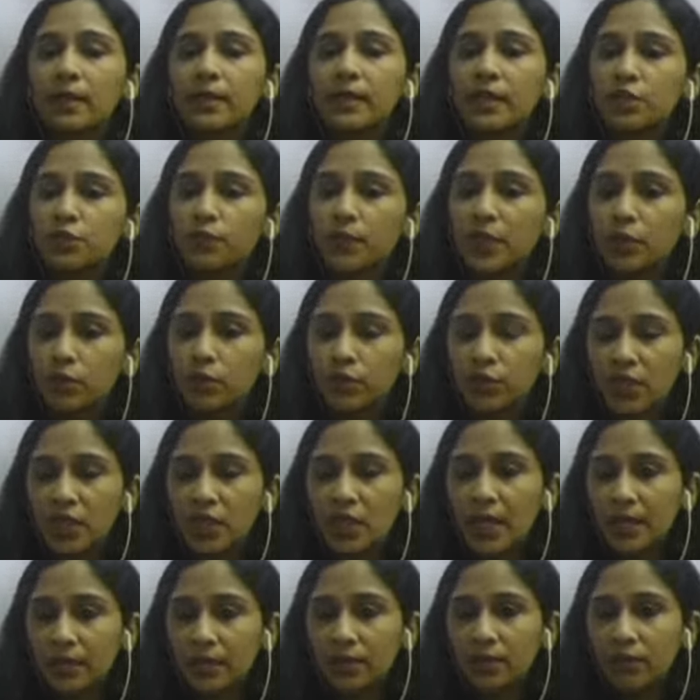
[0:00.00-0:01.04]
Yes, we do
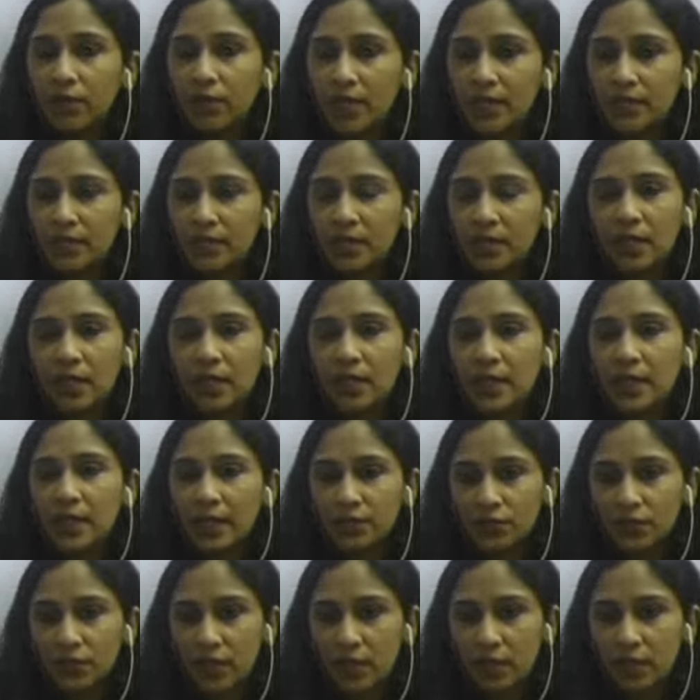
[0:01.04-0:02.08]
see an increase in the
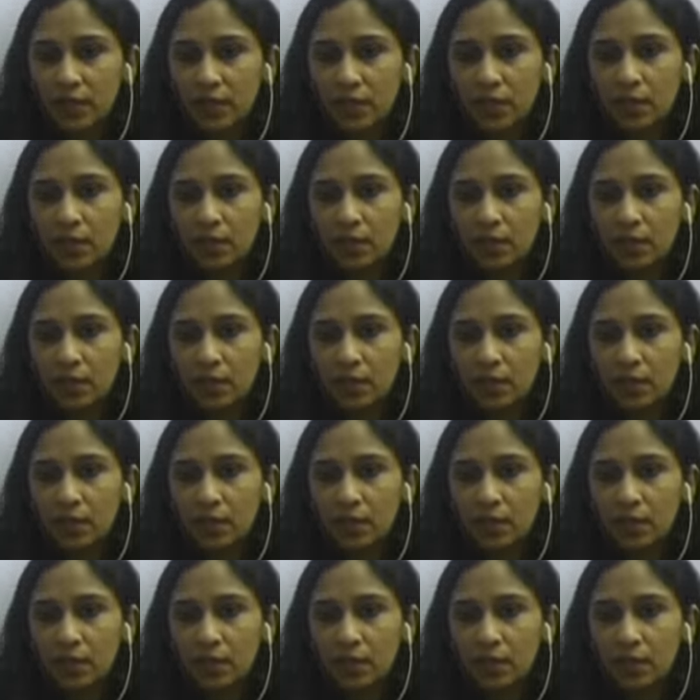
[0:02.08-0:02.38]
tax rate